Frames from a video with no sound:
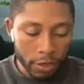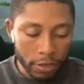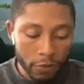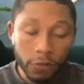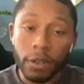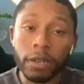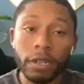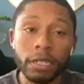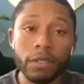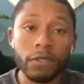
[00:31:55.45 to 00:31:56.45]
a
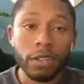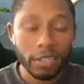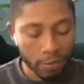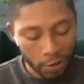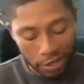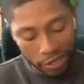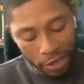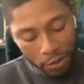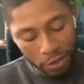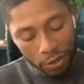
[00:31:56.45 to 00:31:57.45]
fun experience. I
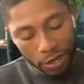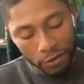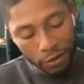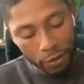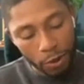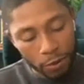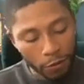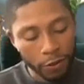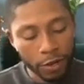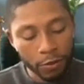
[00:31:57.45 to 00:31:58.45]
wouldn't trade it for the world. But
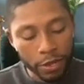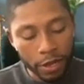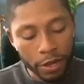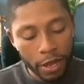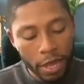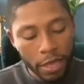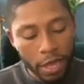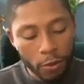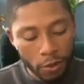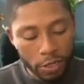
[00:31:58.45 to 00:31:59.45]
for anyone
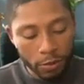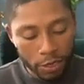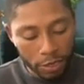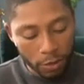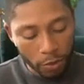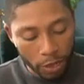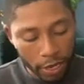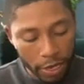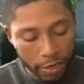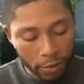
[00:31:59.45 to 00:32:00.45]
that wants to potentially work at
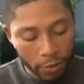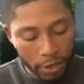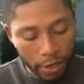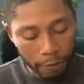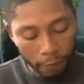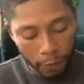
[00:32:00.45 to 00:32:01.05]
NASA one day,